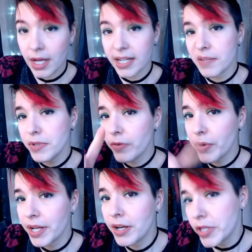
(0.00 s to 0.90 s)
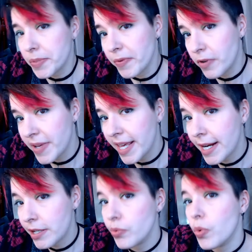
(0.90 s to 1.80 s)
A couple of quick notes before we get
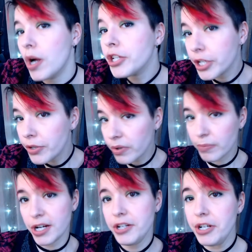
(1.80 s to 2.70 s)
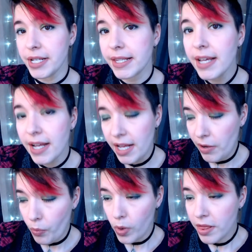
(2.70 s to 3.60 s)
into washing your brushes.
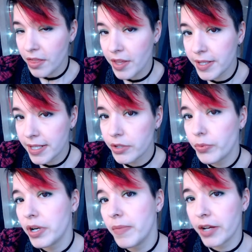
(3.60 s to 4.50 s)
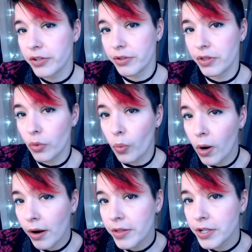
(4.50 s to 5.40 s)
One of the things is you want to make sure that the
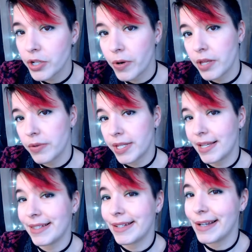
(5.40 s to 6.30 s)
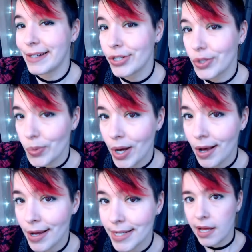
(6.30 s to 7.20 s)
water that you are using is not too
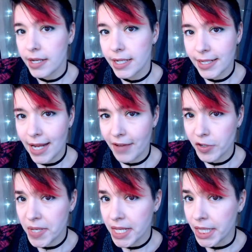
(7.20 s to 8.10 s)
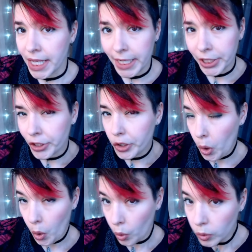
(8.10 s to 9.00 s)
hot. It doesn't have to be like
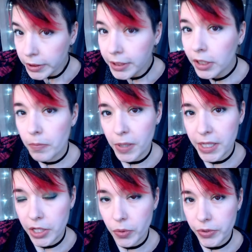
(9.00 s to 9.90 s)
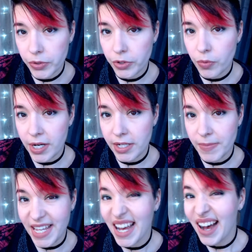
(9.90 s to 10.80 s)
cold, but you also don't want it to
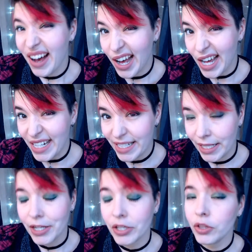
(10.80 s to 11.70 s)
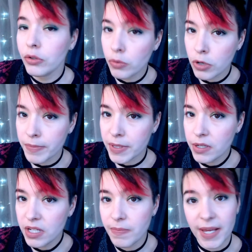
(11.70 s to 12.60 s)
be hot. Lukewarm is
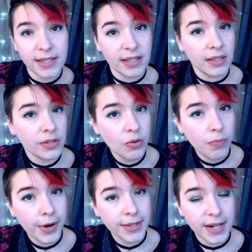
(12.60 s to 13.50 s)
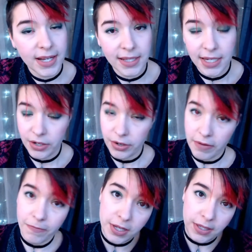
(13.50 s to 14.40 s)
good because then the soap works nicely and you're
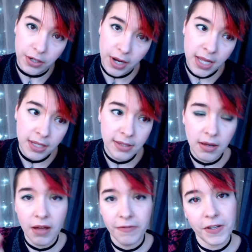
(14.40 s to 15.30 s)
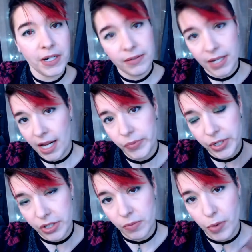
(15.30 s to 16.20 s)
not freezing your hands off and it helps
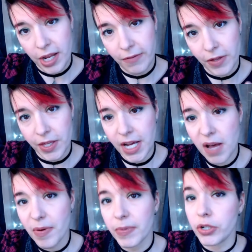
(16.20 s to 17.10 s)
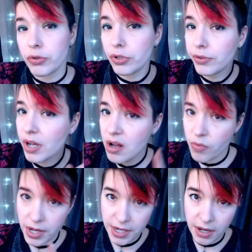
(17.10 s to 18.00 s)
just break everything up, but you do not
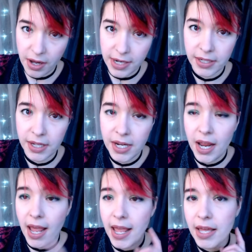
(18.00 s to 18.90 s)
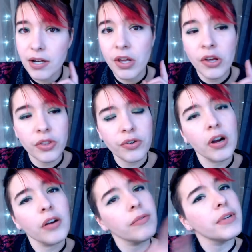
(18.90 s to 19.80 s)
want hot. And there
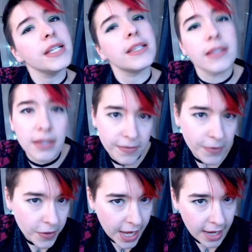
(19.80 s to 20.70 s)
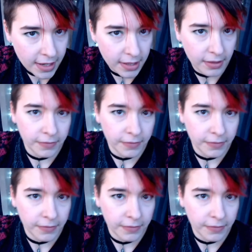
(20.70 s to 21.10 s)
are reasons for that.